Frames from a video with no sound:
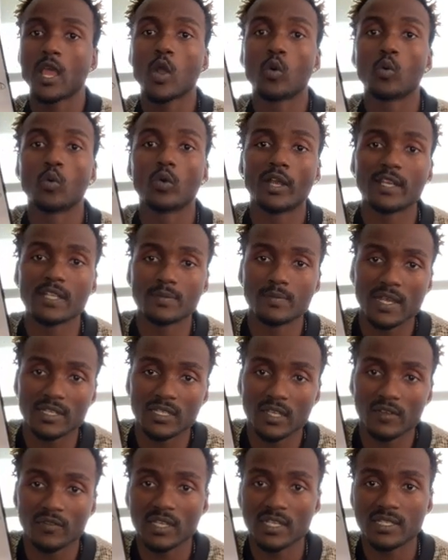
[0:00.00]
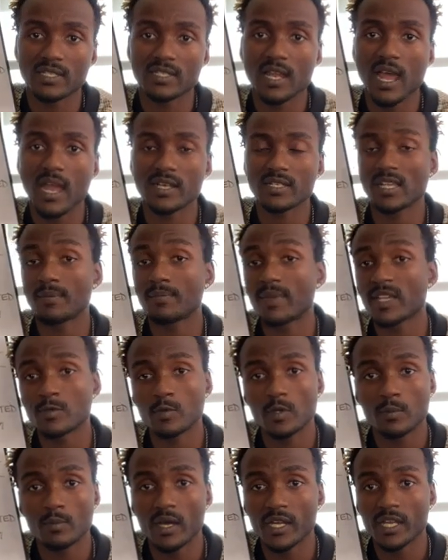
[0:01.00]
whereas my dividend stocks, it makes
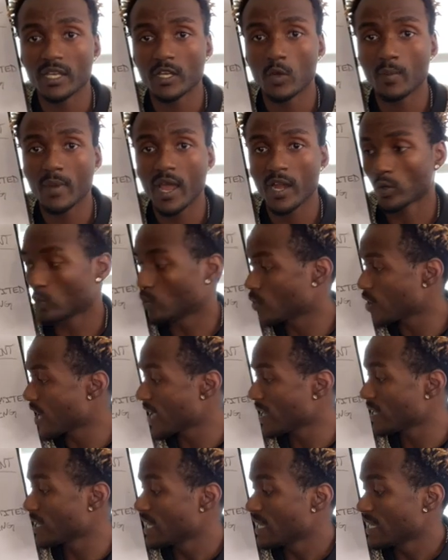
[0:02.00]
me money no matter what.